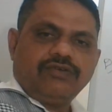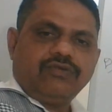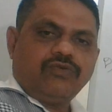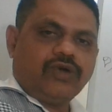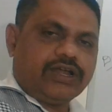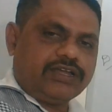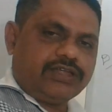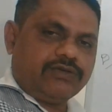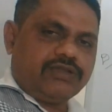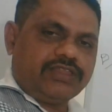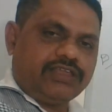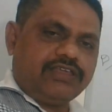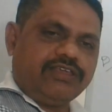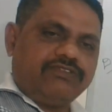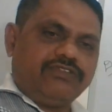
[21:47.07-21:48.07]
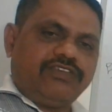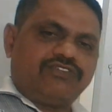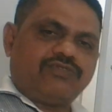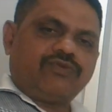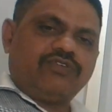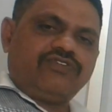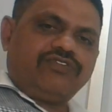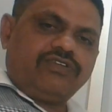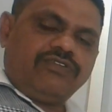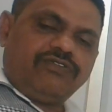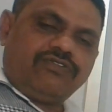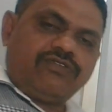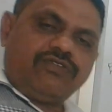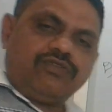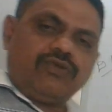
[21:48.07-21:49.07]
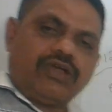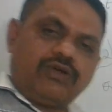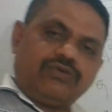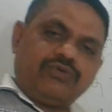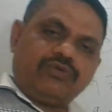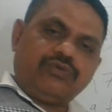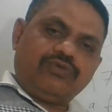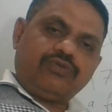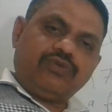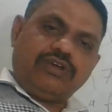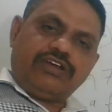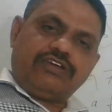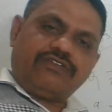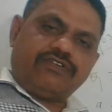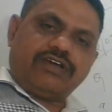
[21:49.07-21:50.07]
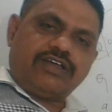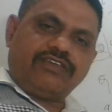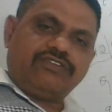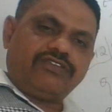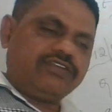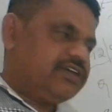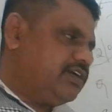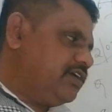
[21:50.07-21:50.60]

Whatever the easiest questions you have to do it fast,